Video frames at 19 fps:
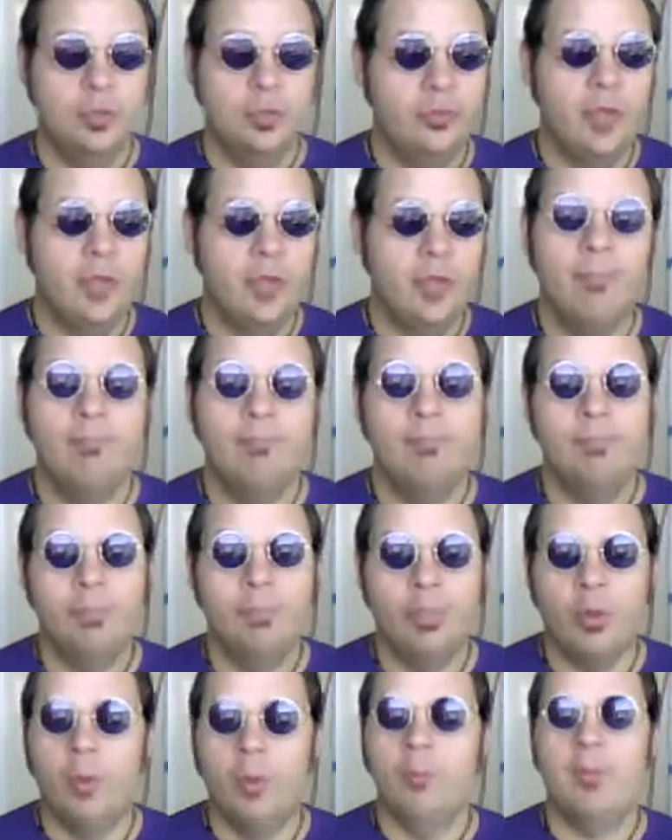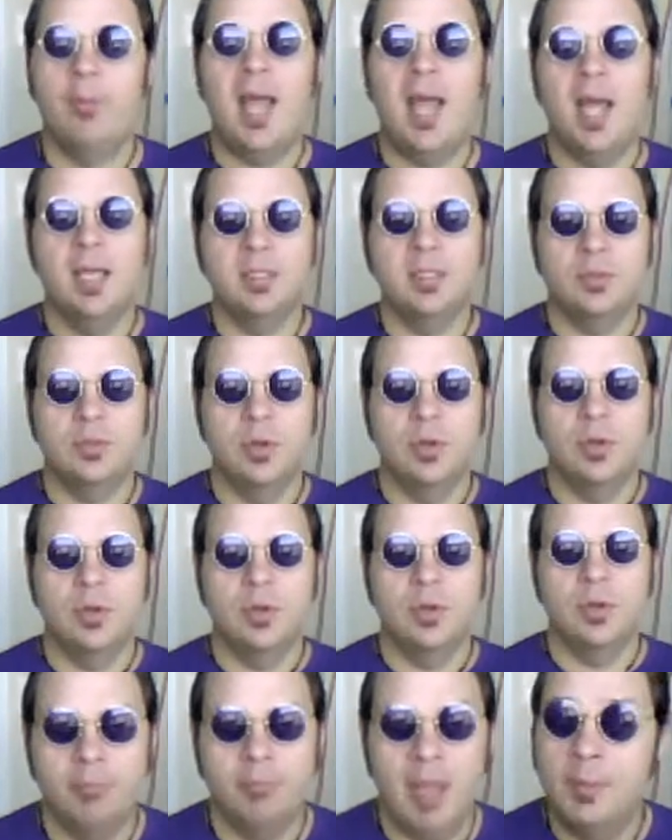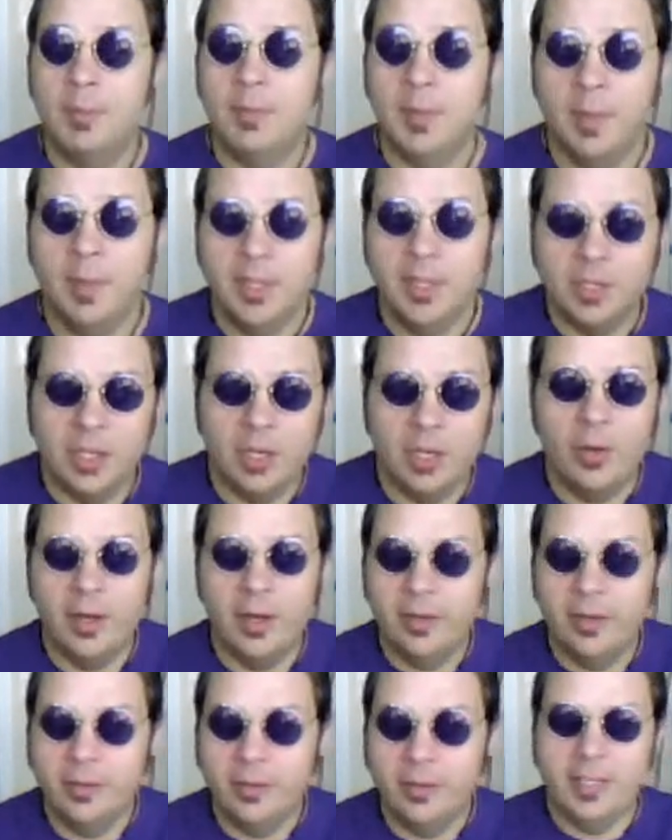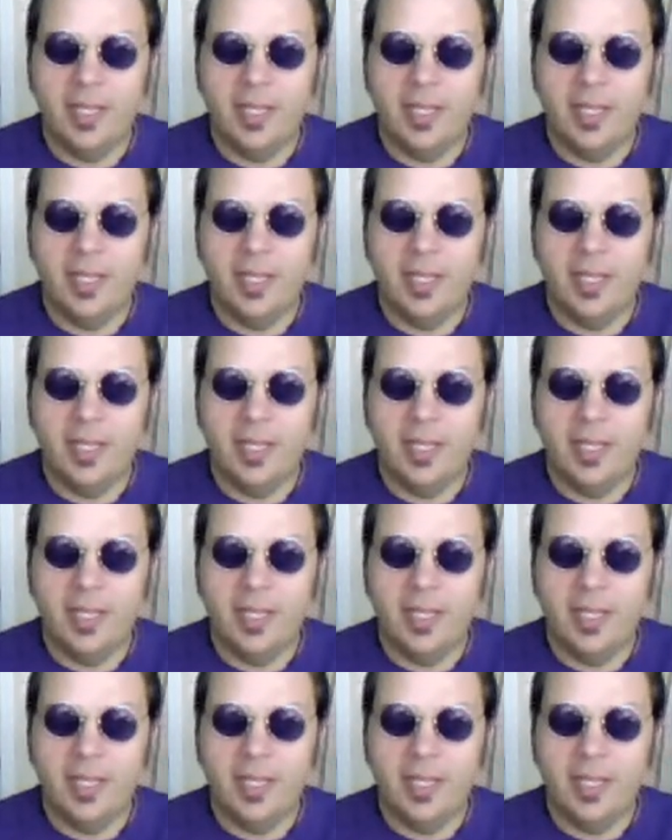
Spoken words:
dumb pass thrown maybe by Jake Waters